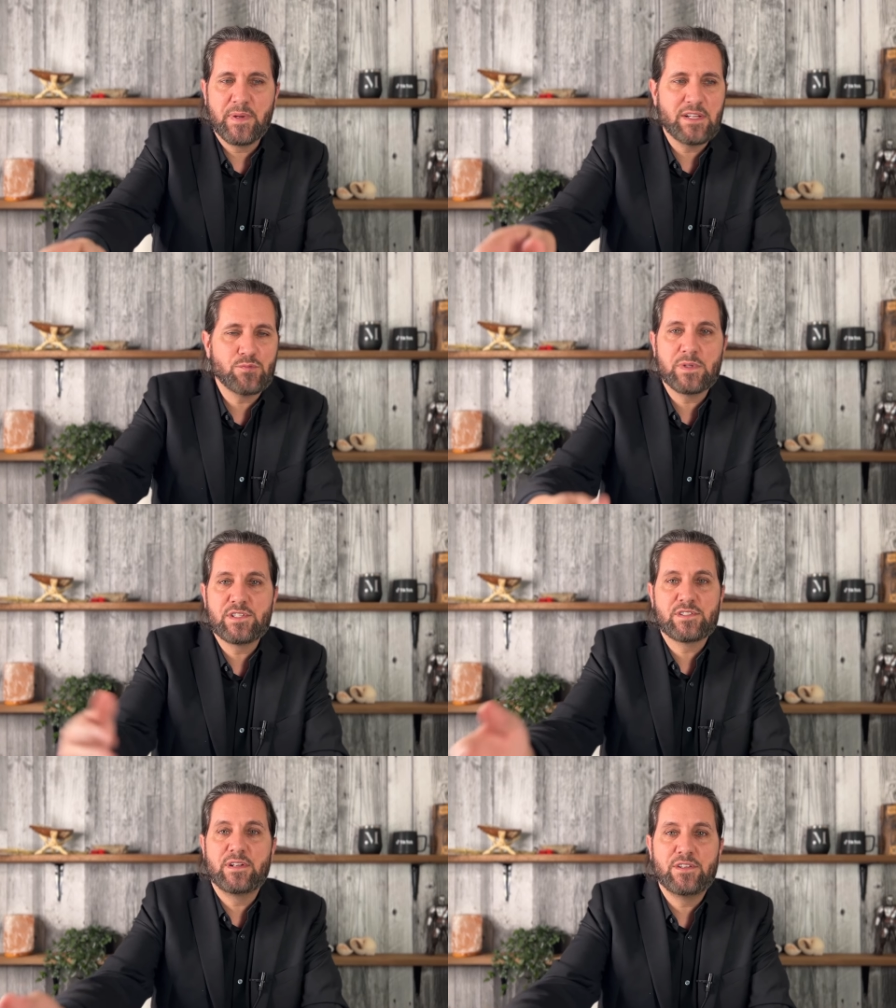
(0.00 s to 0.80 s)
because what's
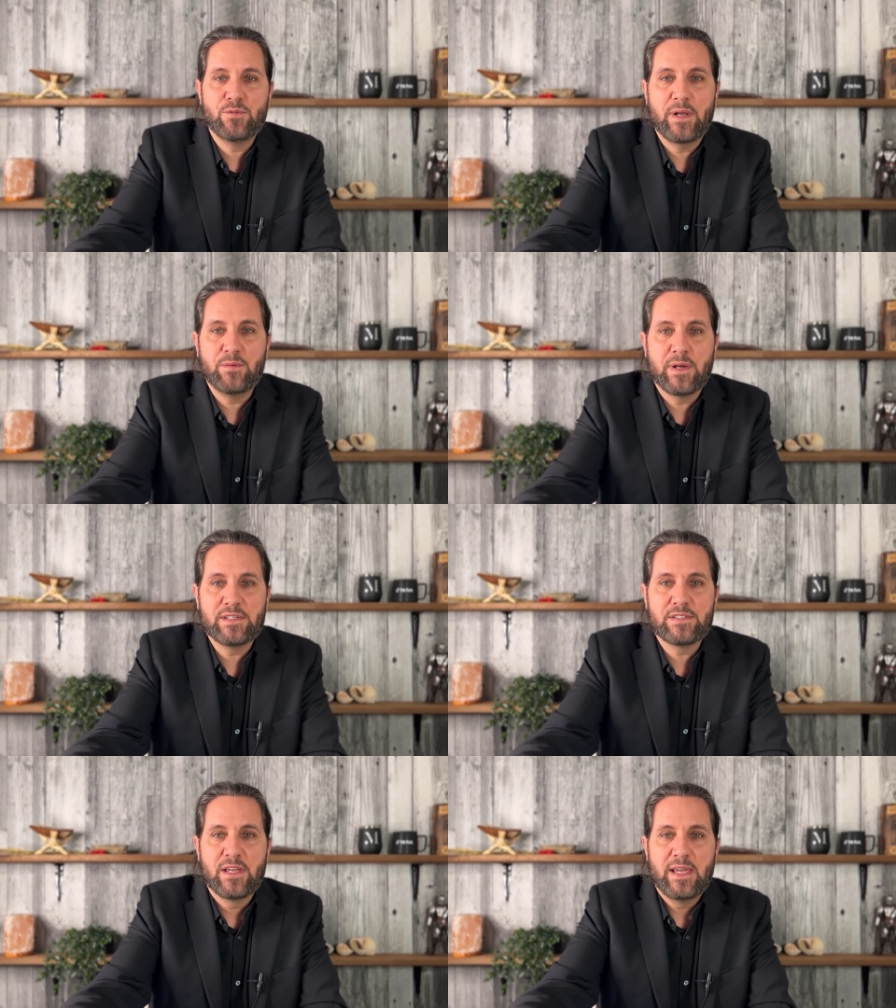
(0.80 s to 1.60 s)
this going to do
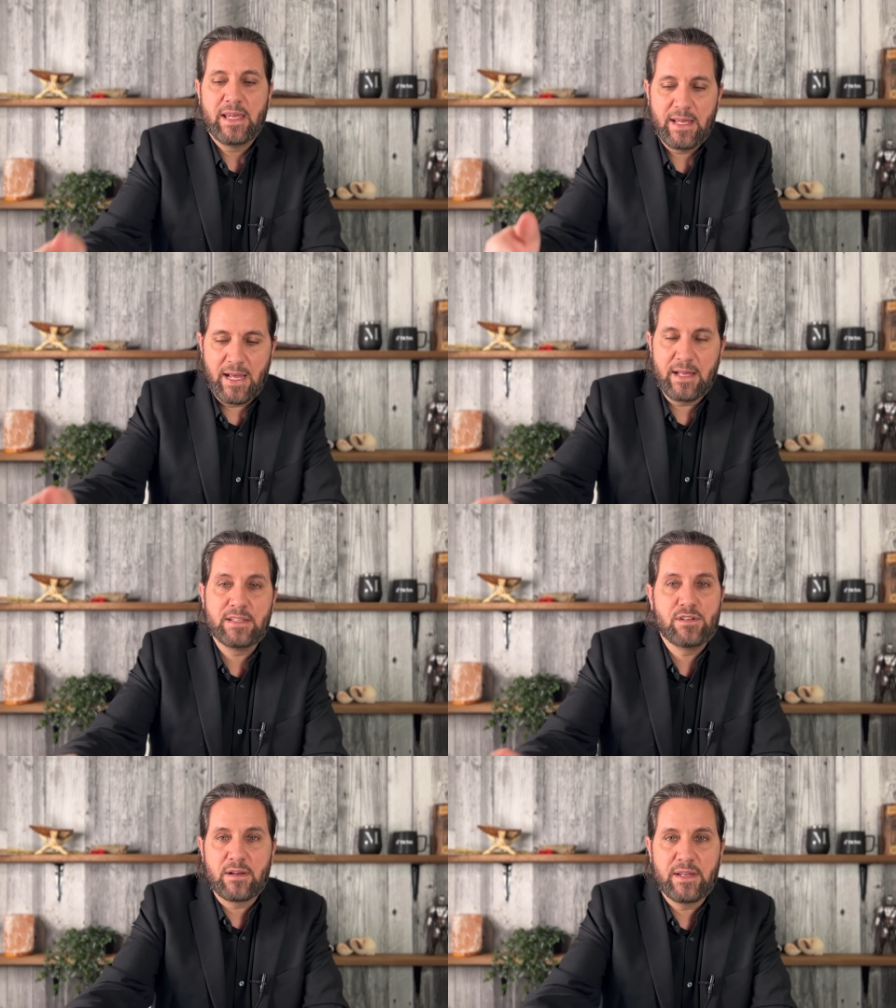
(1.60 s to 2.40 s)
anyways?
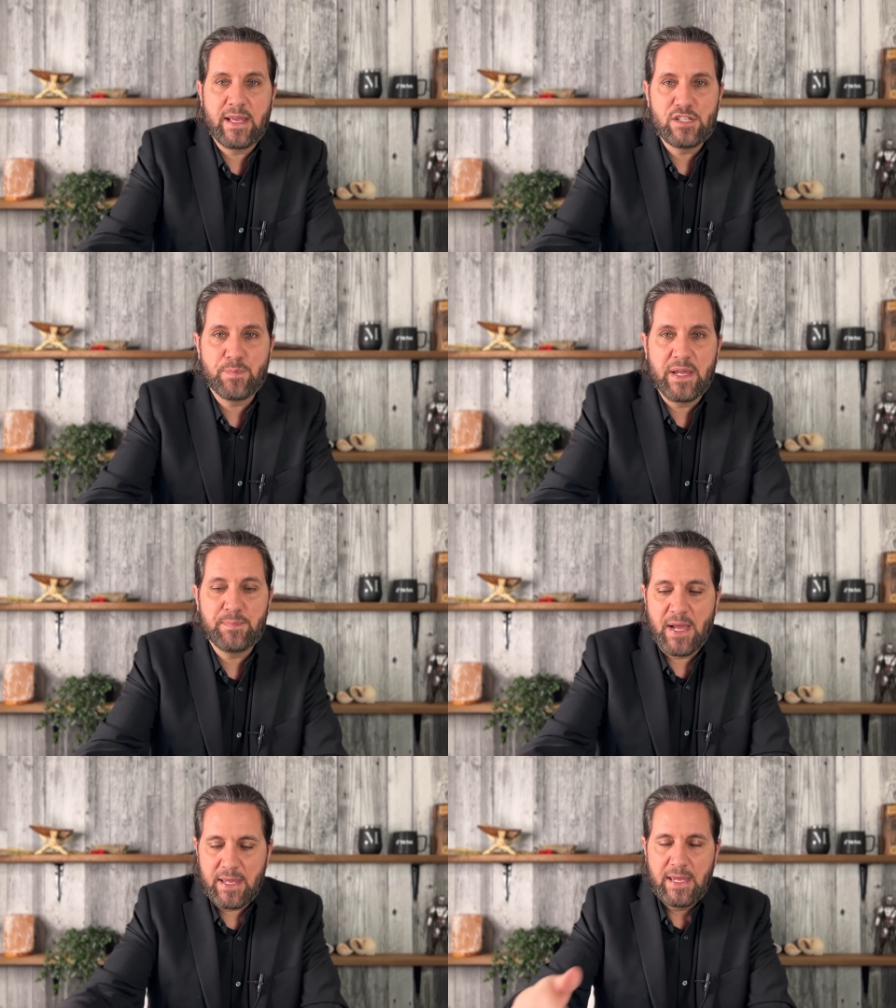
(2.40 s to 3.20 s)
It's not going to get his bike
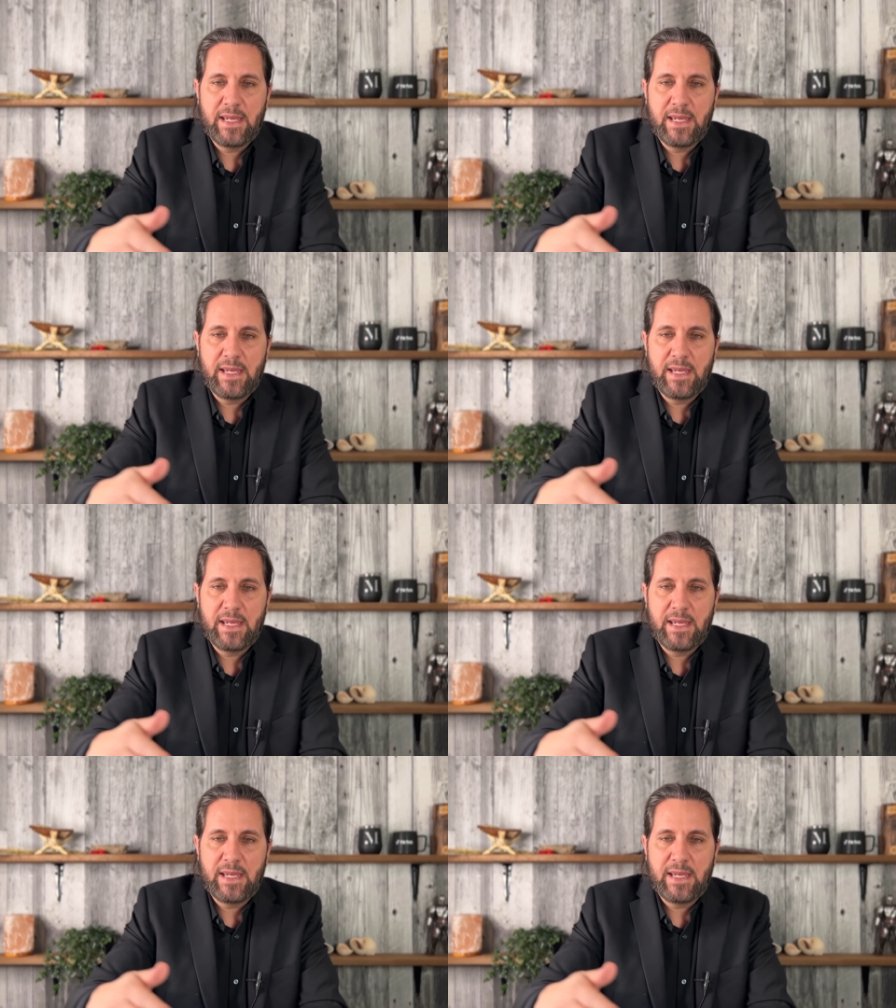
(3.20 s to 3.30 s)
back.